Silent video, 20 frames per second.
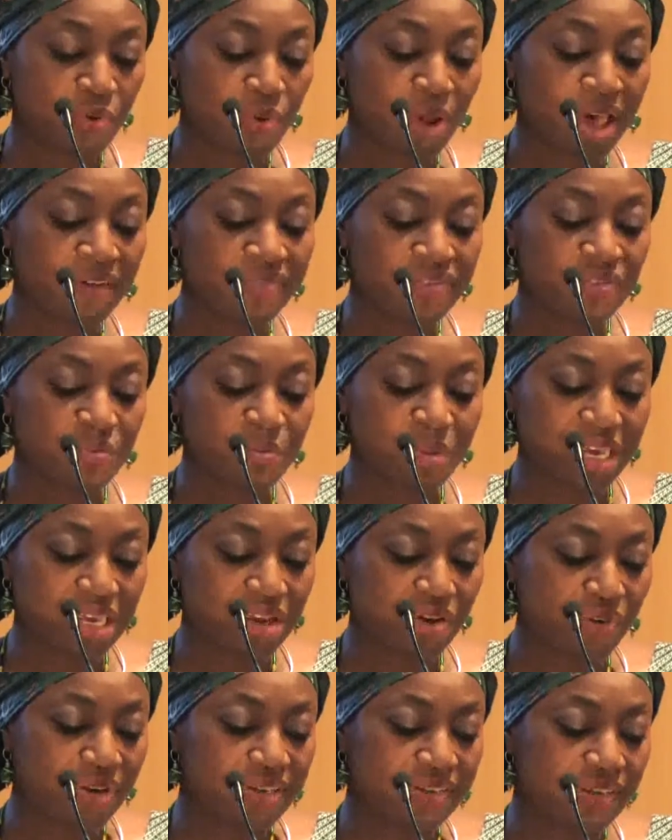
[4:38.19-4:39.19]
who have to
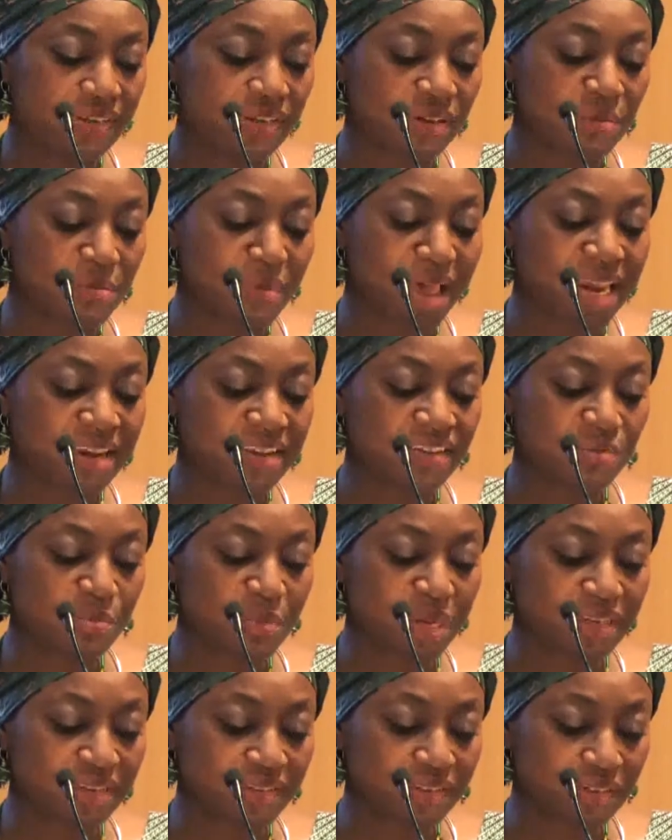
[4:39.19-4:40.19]
make critical
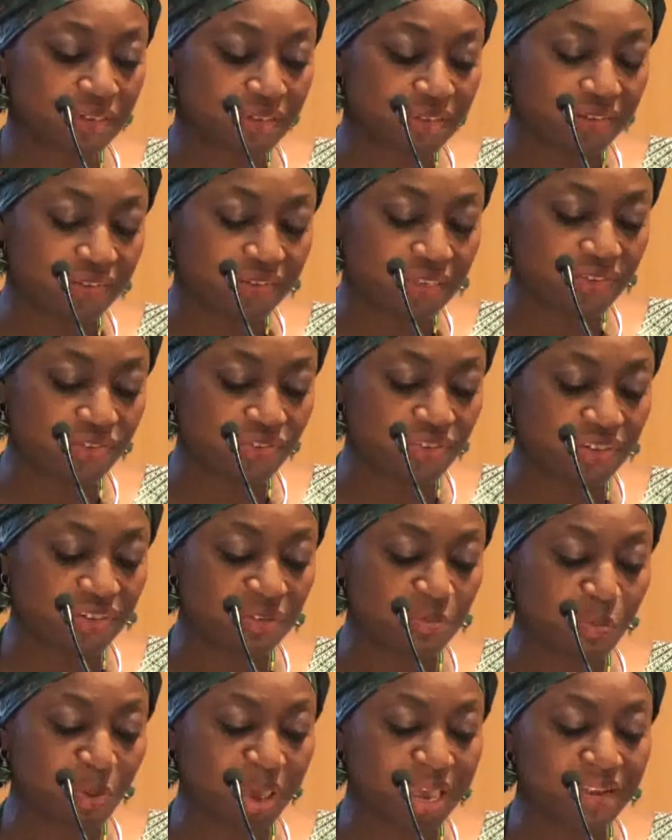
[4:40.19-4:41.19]
management
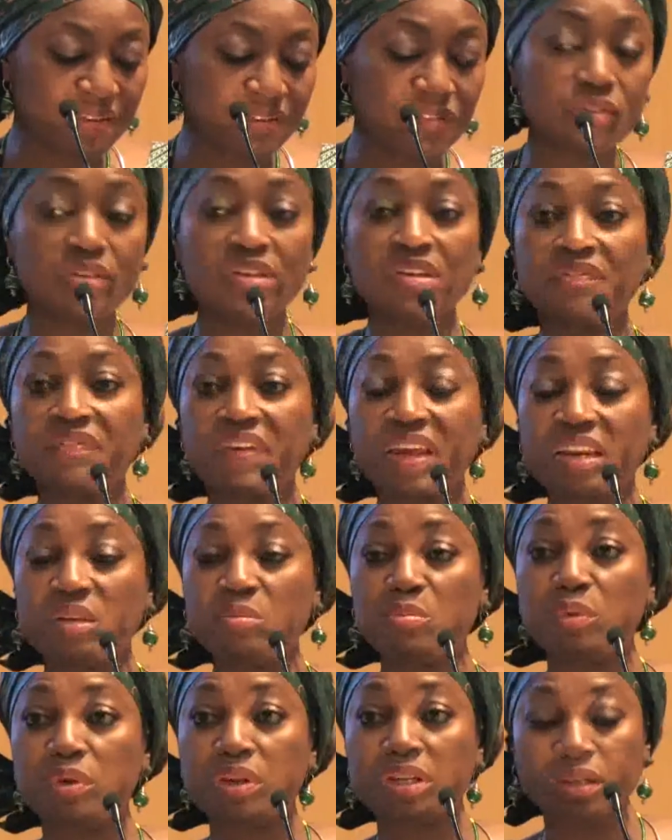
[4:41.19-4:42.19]
decisions based on
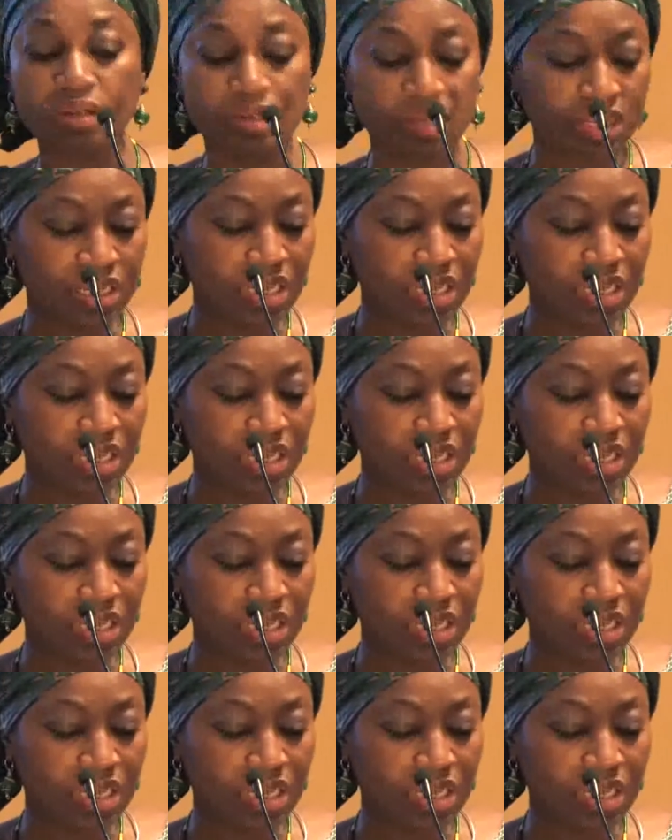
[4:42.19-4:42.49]
available